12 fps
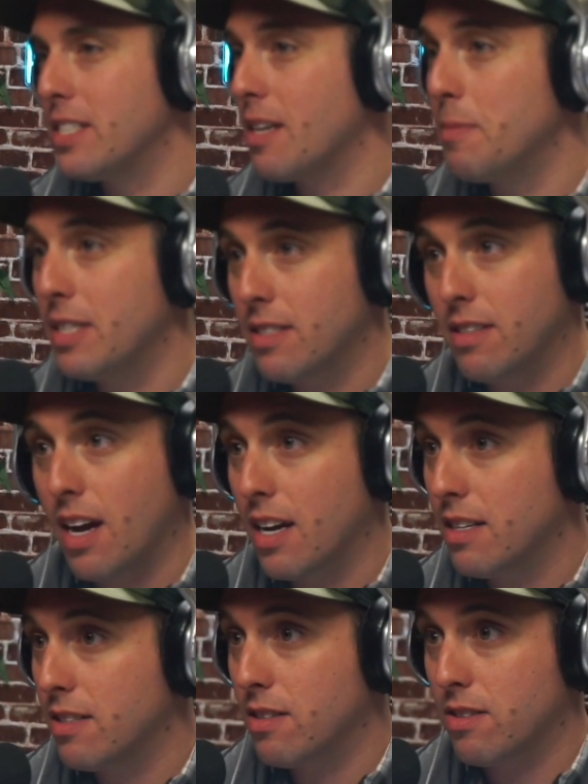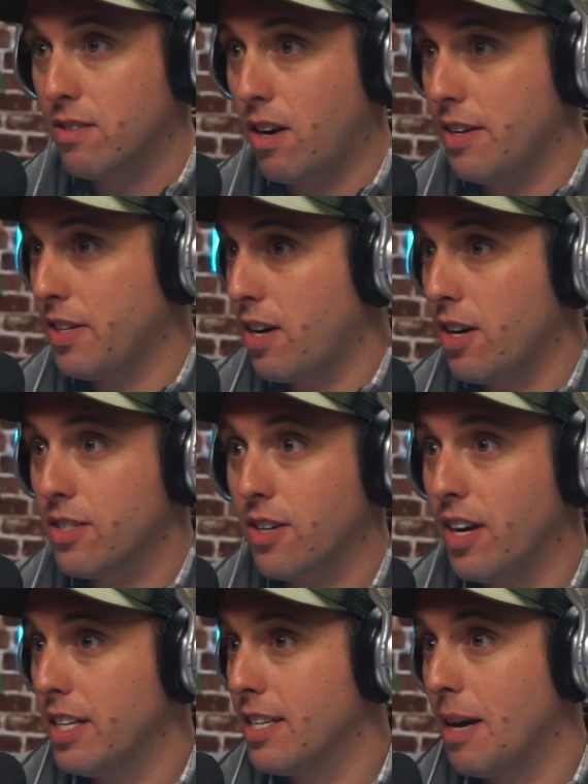in the car is a
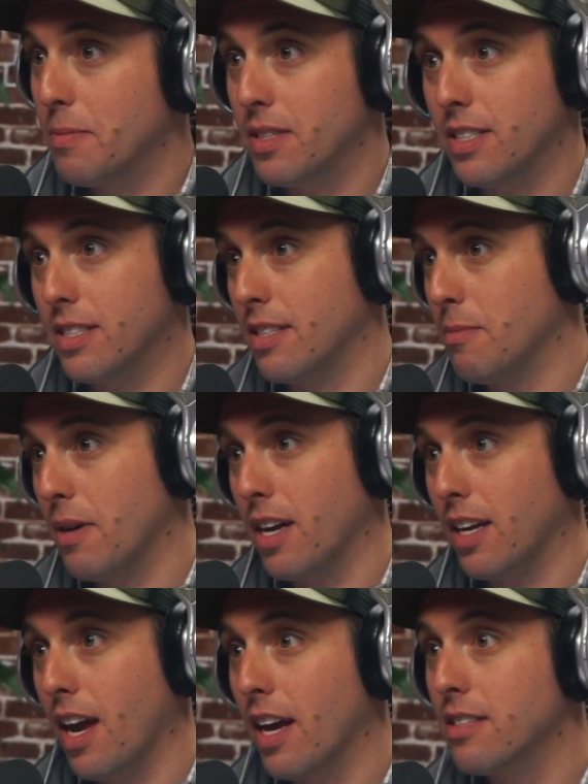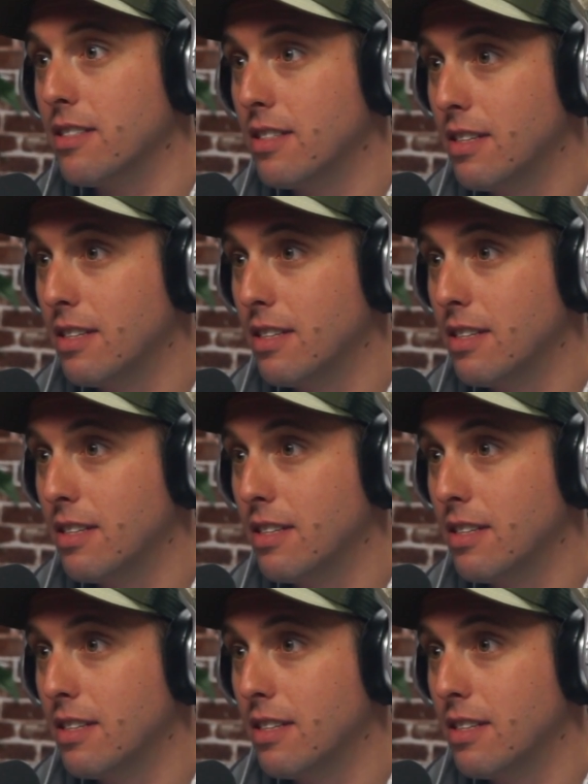great time to listen to podcasts.